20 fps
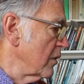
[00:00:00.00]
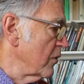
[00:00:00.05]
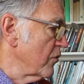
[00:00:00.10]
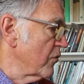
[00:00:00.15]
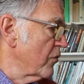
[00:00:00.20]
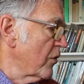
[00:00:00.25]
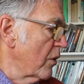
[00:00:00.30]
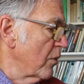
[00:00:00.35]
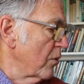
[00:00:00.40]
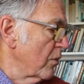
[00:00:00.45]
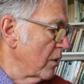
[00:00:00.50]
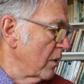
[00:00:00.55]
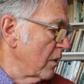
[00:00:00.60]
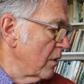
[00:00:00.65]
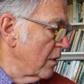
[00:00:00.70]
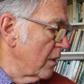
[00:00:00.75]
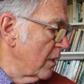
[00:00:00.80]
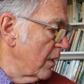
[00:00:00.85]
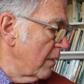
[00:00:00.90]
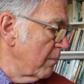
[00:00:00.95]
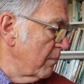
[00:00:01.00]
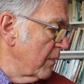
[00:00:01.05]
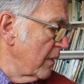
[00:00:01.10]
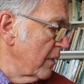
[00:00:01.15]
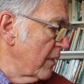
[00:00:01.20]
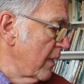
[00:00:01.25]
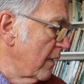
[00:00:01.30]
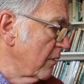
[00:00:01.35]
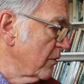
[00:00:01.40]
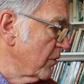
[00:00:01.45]
So let me
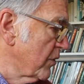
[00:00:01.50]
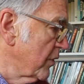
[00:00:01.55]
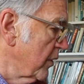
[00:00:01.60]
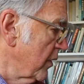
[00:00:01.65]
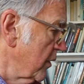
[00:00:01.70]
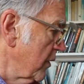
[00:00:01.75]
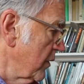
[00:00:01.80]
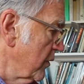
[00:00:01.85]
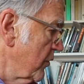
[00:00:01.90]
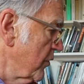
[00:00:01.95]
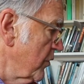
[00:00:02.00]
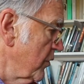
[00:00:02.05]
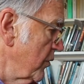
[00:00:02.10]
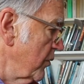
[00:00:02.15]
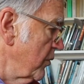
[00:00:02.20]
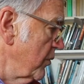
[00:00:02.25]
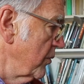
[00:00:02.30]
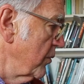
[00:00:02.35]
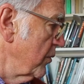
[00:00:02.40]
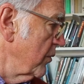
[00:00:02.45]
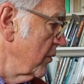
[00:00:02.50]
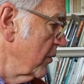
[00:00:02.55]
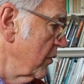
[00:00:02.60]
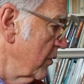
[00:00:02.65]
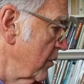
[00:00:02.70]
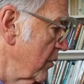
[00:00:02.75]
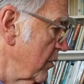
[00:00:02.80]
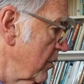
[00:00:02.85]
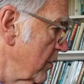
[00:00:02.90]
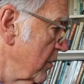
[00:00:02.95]
now turn to
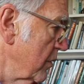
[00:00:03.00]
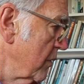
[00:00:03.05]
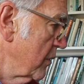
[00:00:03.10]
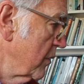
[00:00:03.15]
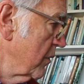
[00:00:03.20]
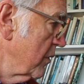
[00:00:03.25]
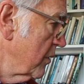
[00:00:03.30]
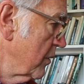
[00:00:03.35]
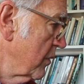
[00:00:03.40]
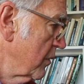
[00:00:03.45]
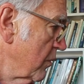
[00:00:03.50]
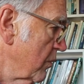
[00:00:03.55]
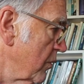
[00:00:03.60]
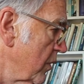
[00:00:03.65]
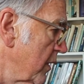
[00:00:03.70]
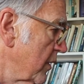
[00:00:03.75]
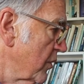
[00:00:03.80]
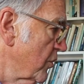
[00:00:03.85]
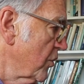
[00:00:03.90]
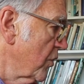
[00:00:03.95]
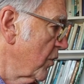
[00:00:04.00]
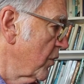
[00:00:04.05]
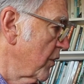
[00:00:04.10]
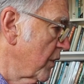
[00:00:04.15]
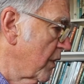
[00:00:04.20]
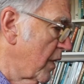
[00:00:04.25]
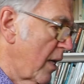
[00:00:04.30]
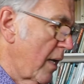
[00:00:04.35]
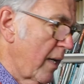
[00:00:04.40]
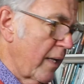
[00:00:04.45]
where John
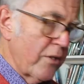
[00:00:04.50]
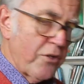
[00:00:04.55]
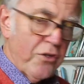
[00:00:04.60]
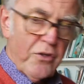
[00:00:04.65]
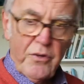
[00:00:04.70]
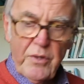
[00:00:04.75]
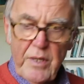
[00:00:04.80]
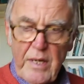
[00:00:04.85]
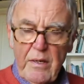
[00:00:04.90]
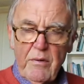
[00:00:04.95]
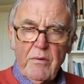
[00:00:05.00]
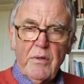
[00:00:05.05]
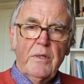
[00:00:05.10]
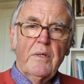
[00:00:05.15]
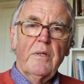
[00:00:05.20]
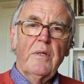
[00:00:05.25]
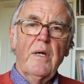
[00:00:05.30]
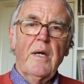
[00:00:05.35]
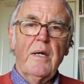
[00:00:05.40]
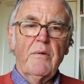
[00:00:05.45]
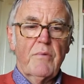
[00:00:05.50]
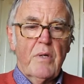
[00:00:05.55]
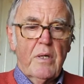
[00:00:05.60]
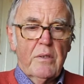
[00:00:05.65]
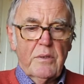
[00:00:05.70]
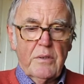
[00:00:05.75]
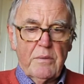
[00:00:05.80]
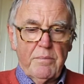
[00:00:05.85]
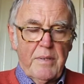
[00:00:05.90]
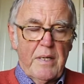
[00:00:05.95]
Heron and I
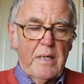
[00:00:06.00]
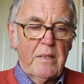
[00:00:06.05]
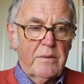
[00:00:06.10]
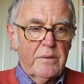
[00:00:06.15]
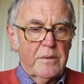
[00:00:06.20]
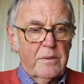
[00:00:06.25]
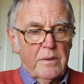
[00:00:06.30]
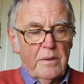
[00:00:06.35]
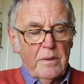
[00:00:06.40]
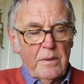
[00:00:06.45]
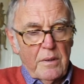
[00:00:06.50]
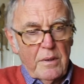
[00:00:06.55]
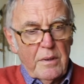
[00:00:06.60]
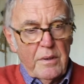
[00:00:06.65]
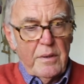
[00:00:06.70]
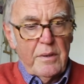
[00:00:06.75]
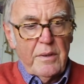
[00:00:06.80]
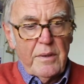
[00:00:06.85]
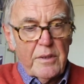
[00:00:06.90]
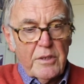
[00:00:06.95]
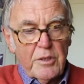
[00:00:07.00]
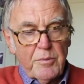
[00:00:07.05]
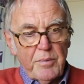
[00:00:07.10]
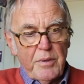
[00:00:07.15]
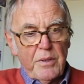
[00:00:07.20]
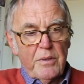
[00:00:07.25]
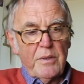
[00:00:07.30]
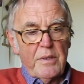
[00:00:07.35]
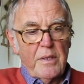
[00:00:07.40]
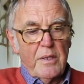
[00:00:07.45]
wrote about
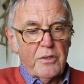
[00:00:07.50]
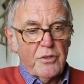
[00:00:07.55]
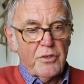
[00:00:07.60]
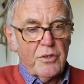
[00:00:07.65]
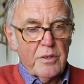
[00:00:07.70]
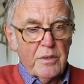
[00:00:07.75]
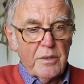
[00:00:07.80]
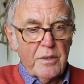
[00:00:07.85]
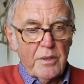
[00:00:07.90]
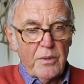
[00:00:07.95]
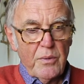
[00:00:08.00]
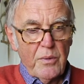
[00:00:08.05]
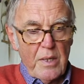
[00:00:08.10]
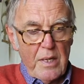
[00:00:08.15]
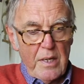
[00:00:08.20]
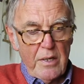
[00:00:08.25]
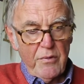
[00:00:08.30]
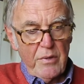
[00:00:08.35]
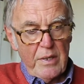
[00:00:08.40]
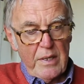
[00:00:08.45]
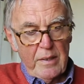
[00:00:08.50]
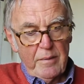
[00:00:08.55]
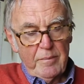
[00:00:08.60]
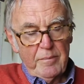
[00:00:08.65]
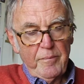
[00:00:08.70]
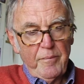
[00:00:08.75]
experiential inquiry.